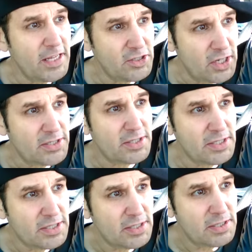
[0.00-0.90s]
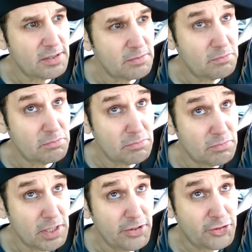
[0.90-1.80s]
injustice,
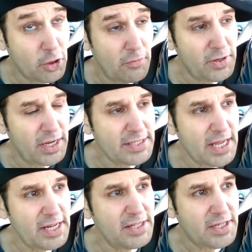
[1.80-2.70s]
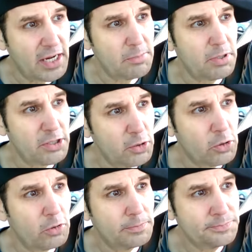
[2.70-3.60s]
kids starving, I guess that is kind of
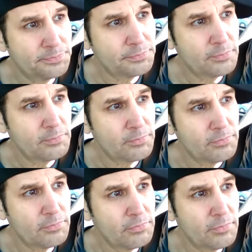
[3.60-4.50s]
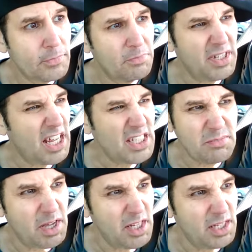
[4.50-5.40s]
political. But that's
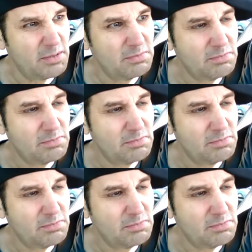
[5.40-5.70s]
about it.